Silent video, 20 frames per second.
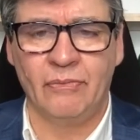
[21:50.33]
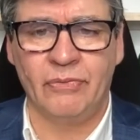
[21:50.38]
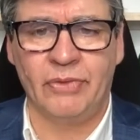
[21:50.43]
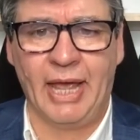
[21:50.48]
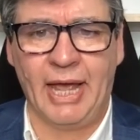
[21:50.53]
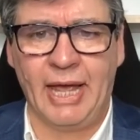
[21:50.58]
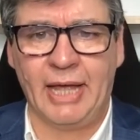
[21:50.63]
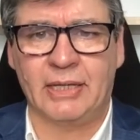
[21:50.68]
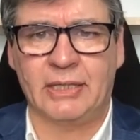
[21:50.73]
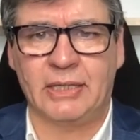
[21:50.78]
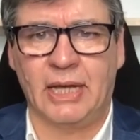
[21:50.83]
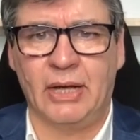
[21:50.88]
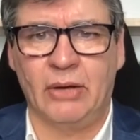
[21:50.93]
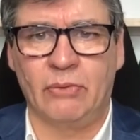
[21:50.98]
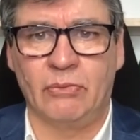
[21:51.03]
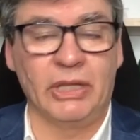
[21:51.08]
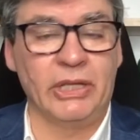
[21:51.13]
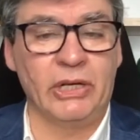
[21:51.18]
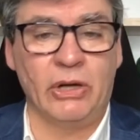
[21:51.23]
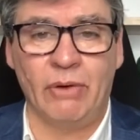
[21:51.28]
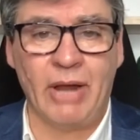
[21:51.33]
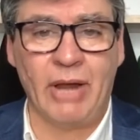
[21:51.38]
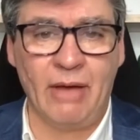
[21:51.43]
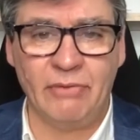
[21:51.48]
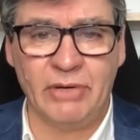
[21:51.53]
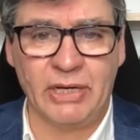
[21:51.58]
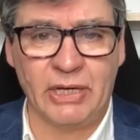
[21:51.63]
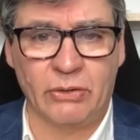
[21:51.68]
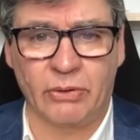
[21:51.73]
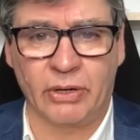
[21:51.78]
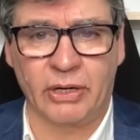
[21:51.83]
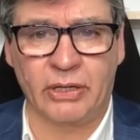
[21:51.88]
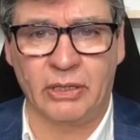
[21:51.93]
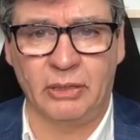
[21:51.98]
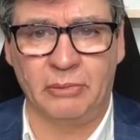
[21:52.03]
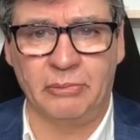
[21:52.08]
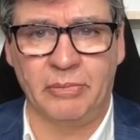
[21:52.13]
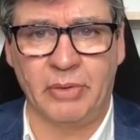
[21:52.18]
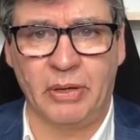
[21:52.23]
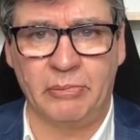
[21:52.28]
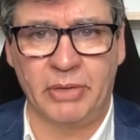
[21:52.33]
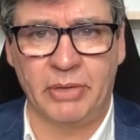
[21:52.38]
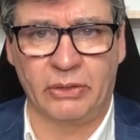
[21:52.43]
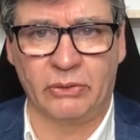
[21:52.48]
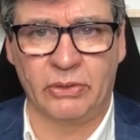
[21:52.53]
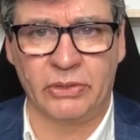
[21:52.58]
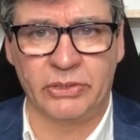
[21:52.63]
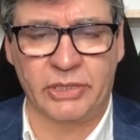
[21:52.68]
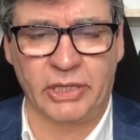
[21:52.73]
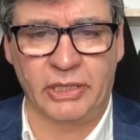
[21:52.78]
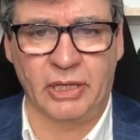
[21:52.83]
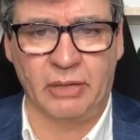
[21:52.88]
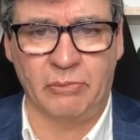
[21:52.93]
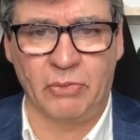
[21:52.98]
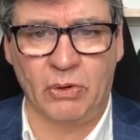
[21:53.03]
that really don't have any critical minerals in them?